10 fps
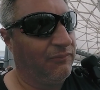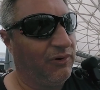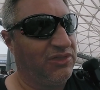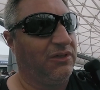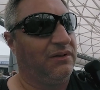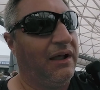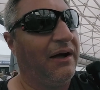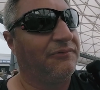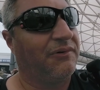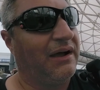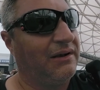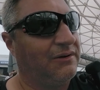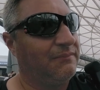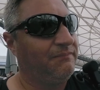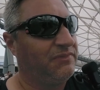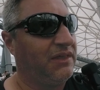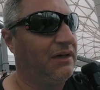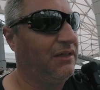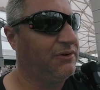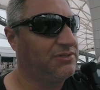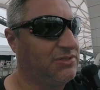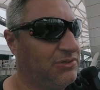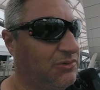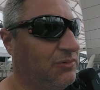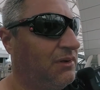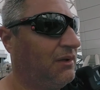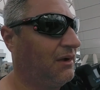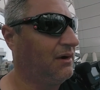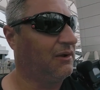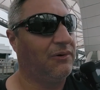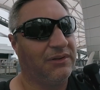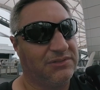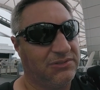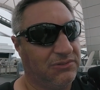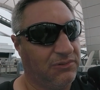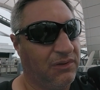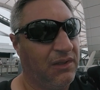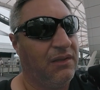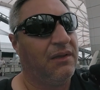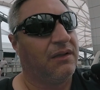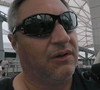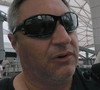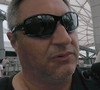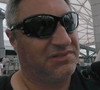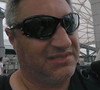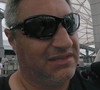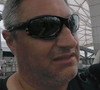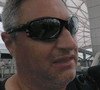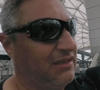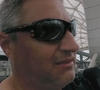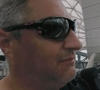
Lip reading: with the non-rider. The other 2 are going to go sit in the